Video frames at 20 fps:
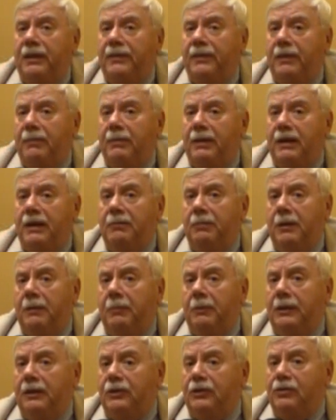that many
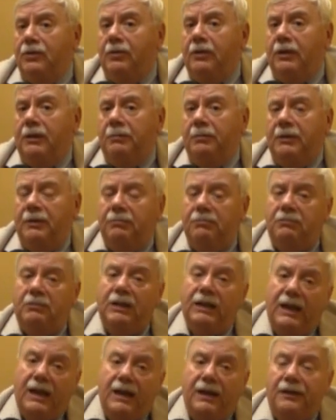people enjoyed. But
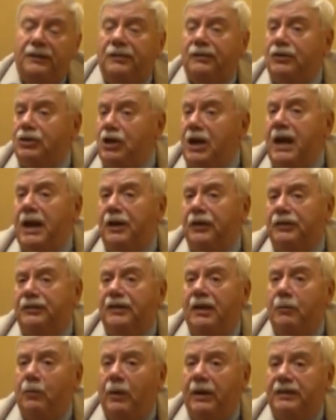again, it's changed
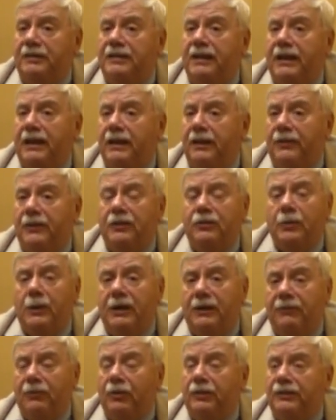somewhat today in the
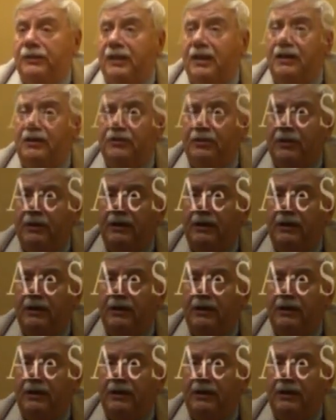21st century.